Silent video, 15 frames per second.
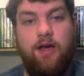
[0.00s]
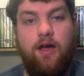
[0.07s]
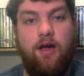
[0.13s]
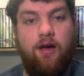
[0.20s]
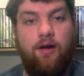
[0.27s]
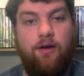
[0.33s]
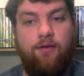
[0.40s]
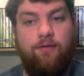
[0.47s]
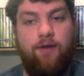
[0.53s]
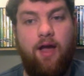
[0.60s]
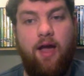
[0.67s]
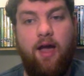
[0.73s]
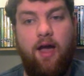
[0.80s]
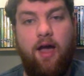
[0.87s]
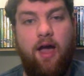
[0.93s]
of
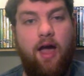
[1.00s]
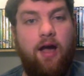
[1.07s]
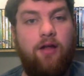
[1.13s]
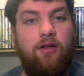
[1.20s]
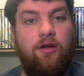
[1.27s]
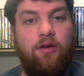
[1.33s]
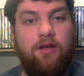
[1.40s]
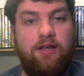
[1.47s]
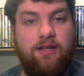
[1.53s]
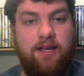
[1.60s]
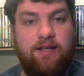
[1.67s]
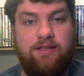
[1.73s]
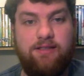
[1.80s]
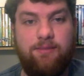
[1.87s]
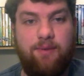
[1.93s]
how long it
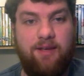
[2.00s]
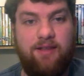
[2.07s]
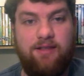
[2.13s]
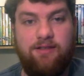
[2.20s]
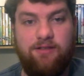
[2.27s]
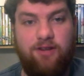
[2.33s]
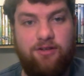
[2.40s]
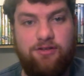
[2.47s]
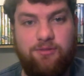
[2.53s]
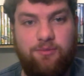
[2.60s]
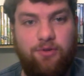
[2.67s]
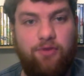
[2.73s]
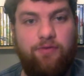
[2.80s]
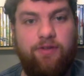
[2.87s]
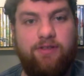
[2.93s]
takes to make these awesome
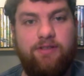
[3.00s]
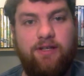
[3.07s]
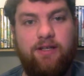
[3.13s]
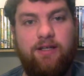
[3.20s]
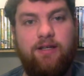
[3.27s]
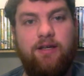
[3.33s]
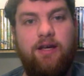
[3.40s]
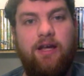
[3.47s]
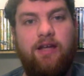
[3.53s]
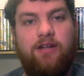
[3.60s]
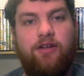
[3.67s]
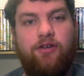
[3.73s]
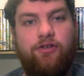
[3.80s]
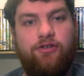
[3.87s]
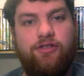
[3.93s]
movies, like
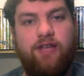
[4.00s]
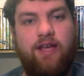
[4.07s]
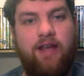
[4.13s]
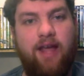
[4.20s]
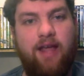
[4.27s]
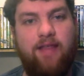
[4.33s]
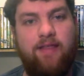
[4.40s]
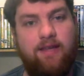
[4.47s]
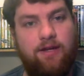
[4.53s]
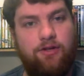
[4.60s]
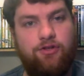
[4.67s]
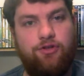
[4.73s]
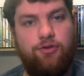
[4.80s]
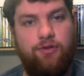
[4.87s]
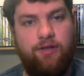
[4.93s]
to understand that it
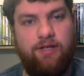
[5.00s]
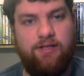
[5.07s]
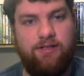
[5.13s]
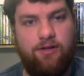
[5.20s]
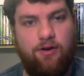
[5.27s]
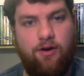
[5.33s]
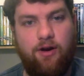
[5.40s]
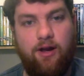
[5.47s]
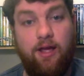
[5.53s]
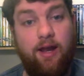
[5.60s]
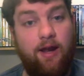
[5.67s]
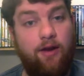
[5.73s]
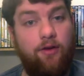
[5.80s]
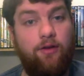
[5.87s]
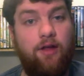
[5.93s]
truly is an art. And
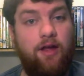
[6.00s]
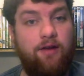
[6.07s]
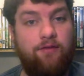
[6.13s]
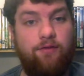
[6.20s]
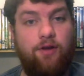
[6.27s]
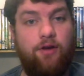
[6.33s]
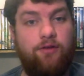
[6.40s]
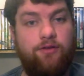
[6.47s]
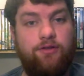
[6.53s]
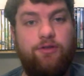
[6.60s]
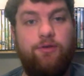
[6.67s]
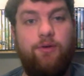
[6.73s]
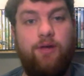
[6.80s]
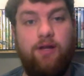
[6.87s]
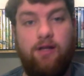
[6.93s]
I know a lot of y'all
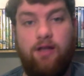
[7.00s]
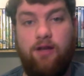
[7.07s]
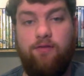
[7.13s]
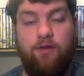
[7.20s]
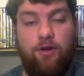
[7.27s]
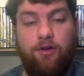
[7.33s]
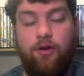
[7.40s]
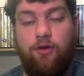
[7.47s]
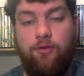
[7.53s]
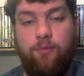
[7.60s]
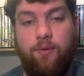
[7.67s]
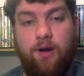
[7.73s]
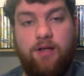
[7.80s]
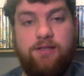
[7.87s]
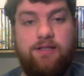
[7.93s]
do, and a lot of y'all know the
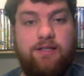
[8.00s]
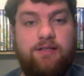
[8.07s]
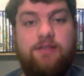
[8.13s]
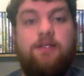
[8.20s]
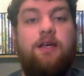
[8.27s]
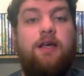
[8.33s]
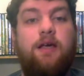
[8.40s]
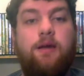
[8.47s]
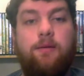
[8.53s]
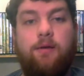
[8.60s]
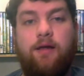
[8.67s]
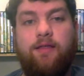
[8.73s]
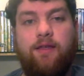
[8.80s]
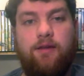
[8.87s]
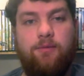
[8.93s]
process,
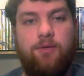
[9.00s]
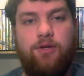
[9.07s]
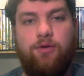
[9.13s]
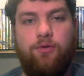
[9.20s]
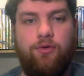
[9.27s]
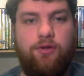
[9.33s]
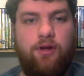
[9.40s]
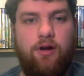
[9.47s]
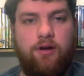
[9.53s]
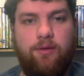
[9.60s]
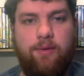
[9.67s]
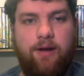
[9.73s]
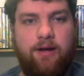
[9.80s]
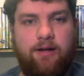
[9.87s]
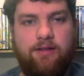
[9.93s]
but I think it'd be cool to talk
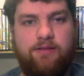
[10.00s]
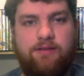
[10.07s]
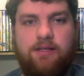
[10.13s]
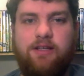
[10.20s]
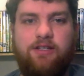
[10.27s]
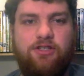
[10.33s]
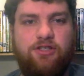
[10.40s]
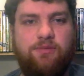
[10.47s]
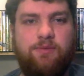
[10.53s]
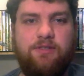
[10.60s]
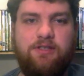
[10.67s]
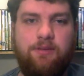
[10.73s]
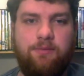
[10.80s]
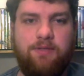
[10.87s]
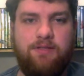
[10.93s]
about because it's just
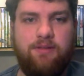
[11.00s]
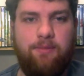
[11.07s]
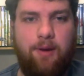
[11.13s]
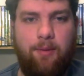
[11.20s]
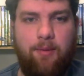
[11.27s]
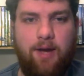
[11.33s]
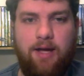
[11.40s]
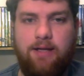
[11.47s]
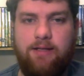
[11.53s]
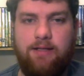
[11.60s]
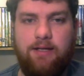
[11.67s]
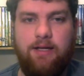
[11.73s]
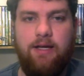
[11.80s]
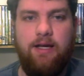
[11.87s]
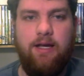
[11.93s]
been something that's in my mind,
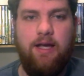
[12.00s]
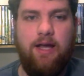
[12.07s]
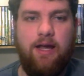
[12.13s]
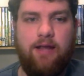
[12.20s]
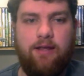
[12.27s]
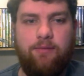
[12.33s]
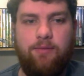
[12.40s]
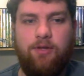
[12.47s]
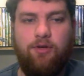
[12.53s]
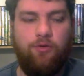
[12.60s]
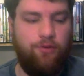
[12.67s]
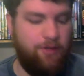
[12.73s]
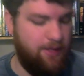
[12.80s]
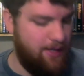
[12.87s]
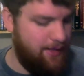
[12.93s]
and I think it'd be
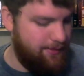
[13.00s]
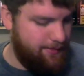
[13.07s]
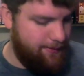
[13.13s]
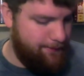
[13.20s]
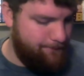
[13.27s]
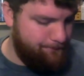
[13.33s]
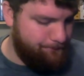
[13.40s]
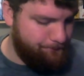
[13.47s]
cool to get out there.